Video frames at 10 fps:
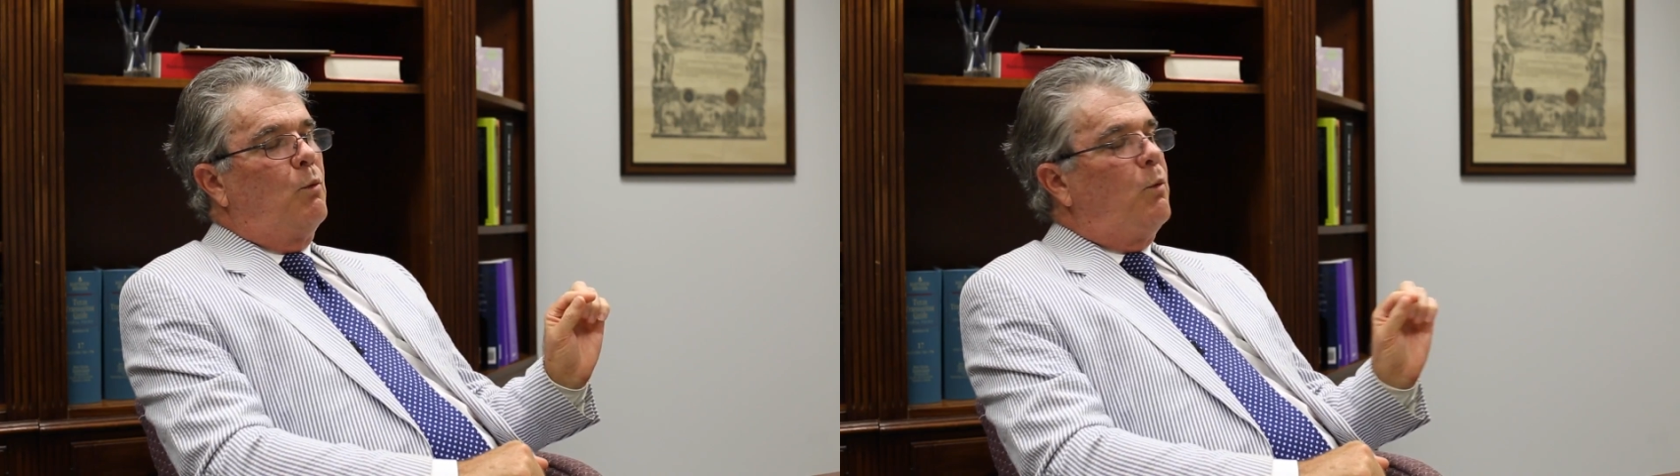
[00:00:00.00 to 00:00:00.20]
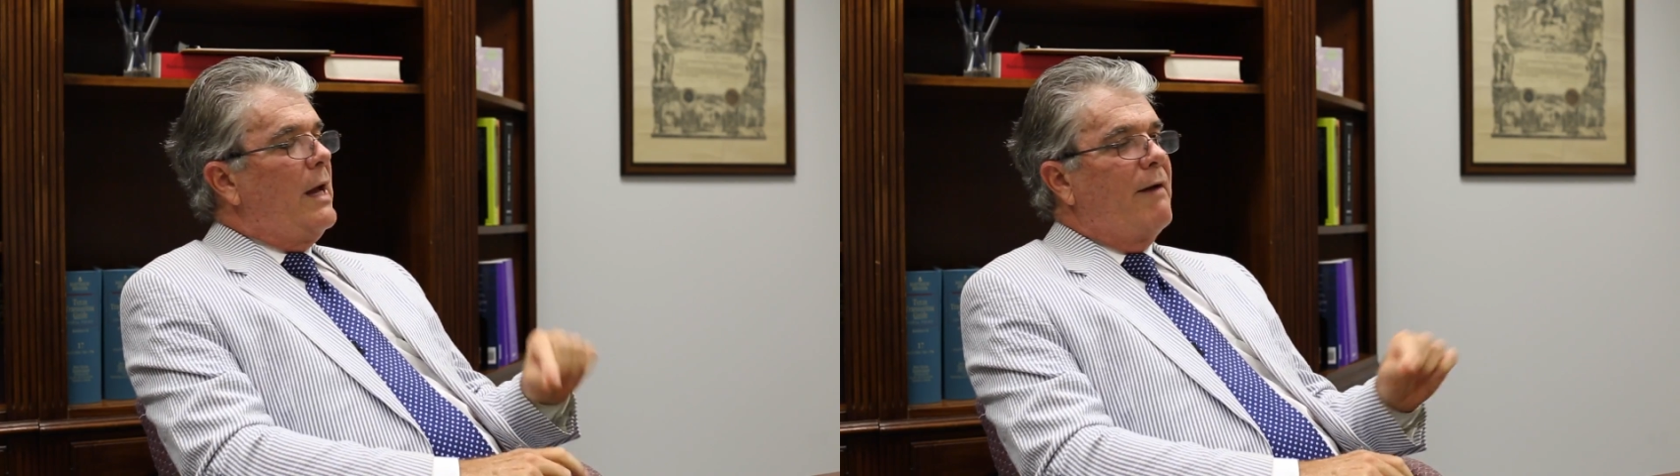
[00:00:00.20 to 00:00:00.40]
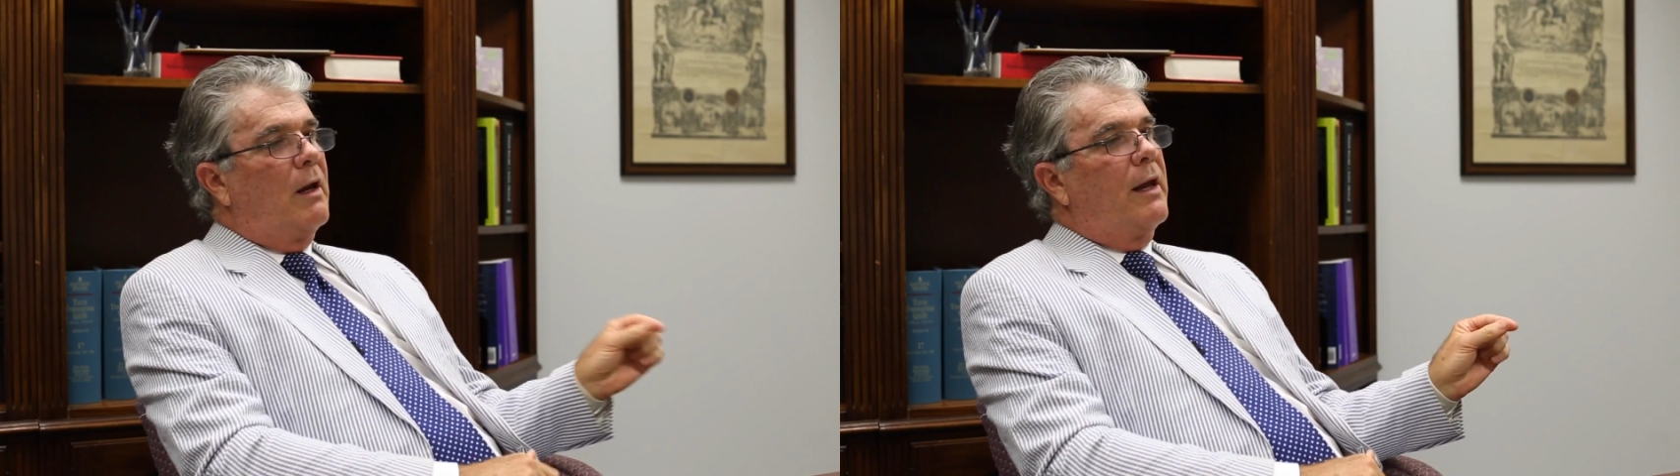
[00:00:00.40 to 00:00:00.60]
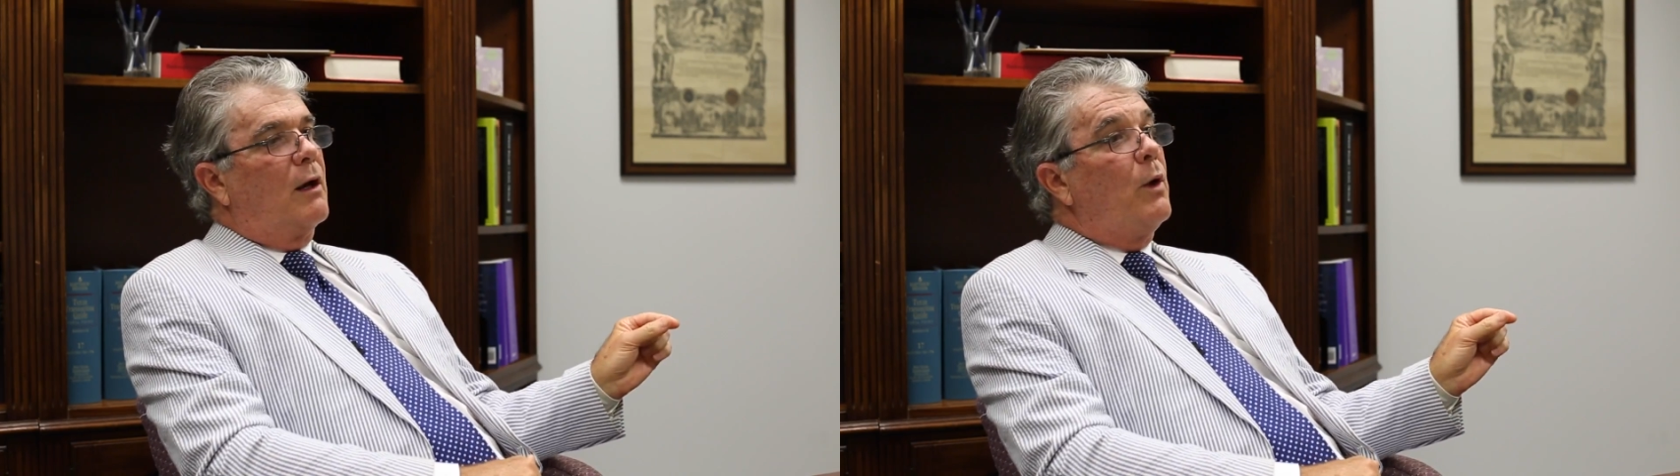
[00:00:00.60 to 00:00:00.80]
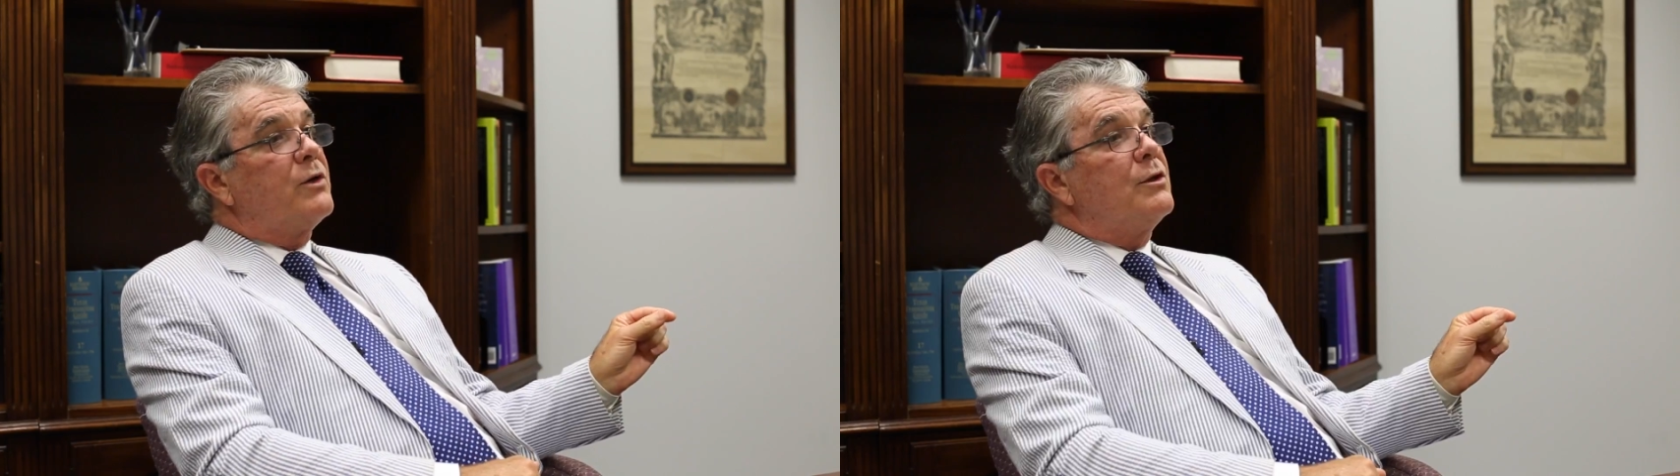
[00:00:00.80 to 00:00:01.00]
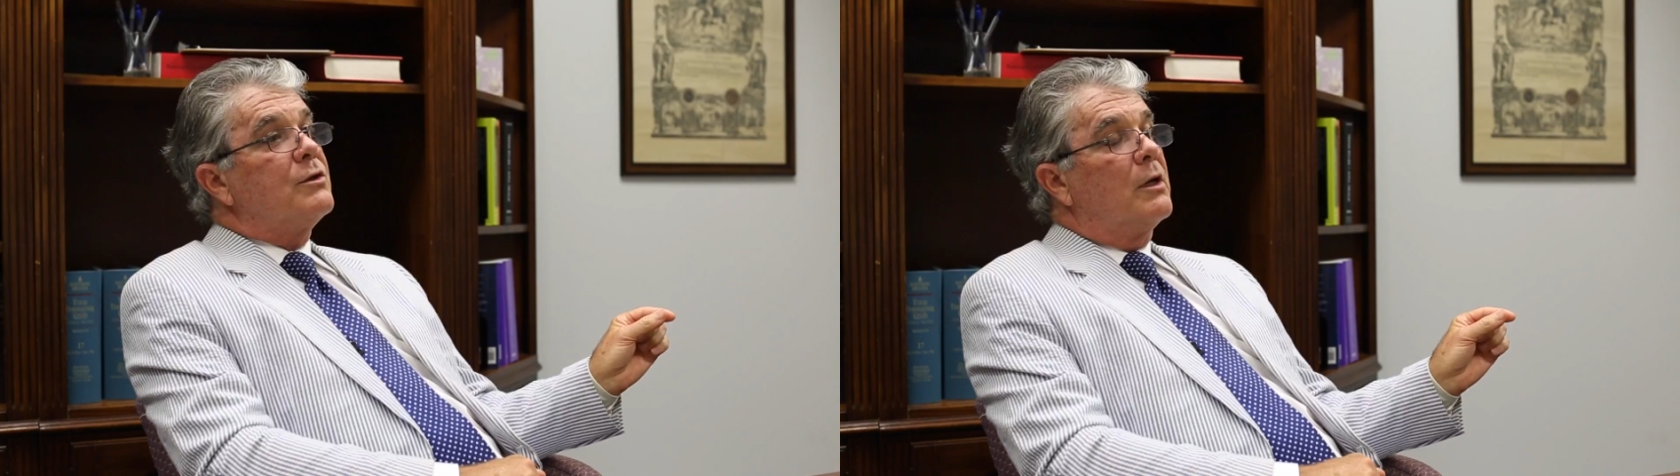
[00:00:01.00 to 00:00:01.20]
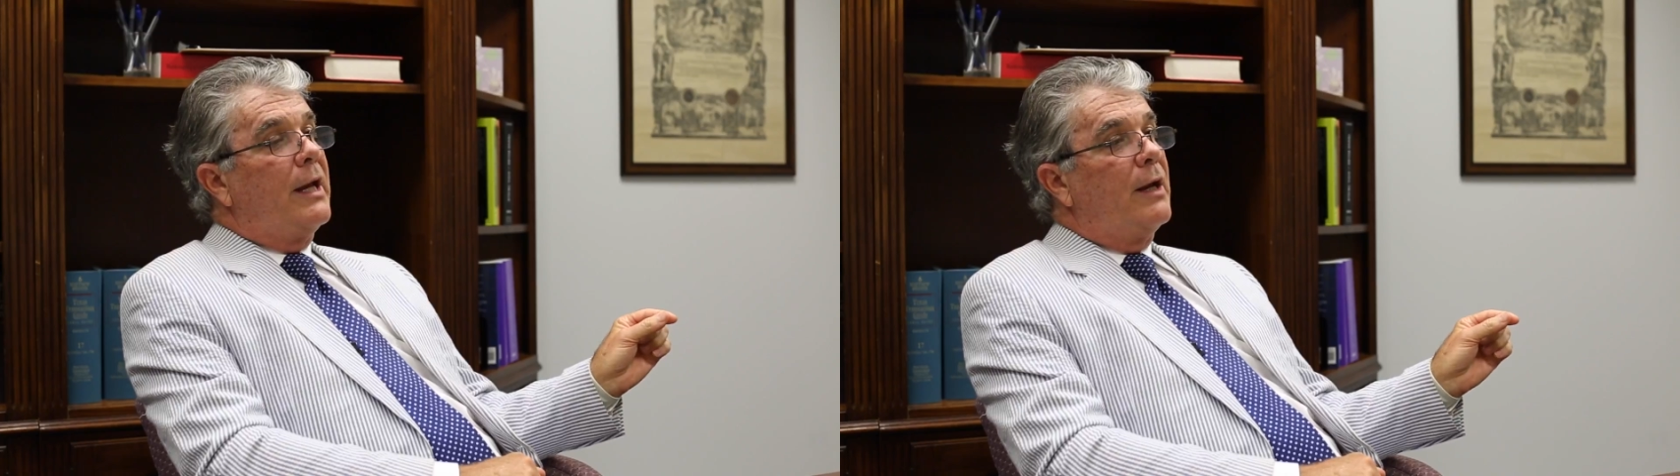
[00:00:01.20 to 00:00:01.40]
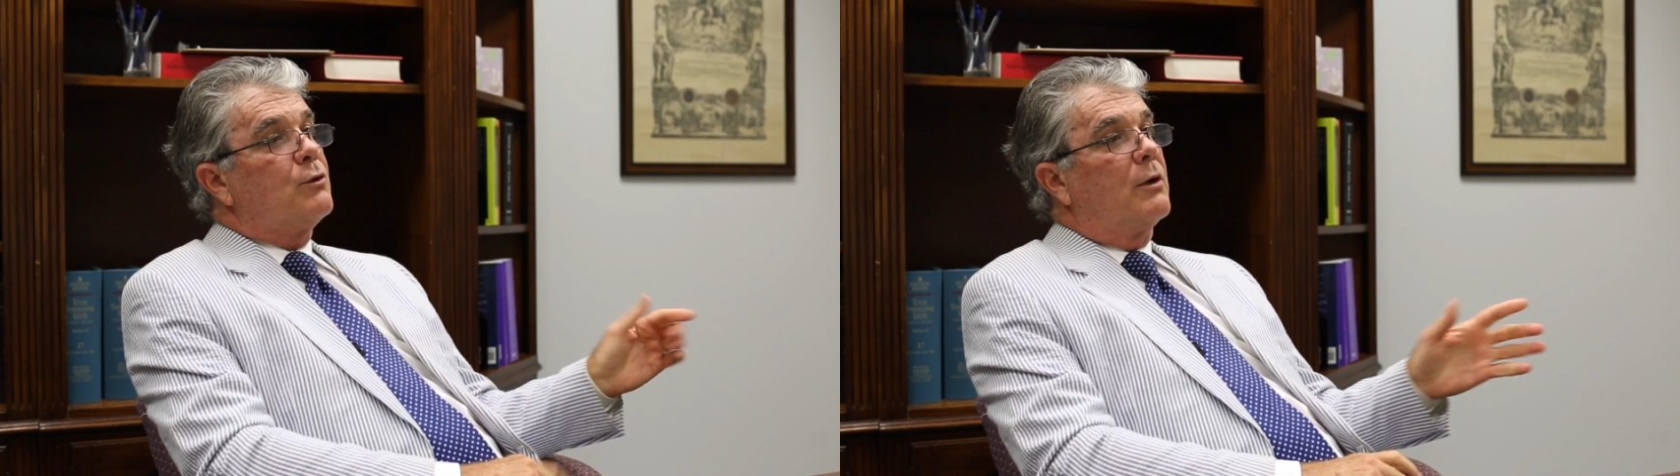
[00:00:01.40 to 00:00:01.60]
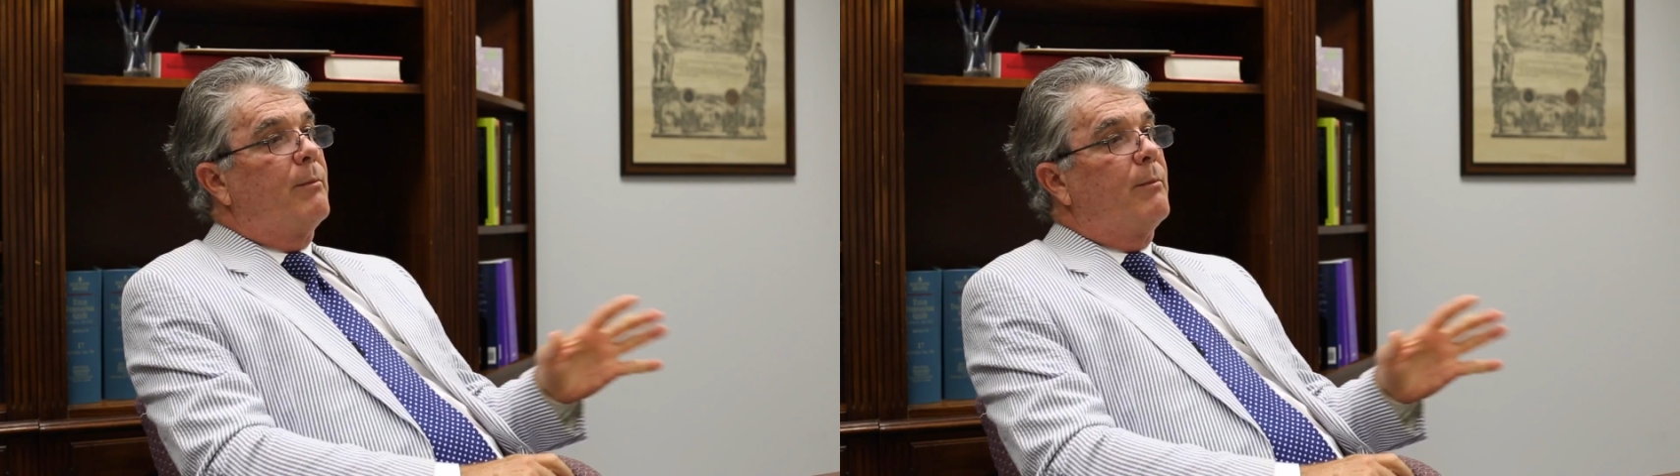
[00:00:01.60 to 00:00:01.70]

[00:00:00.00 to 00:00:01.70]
We have a lot of questions unanswered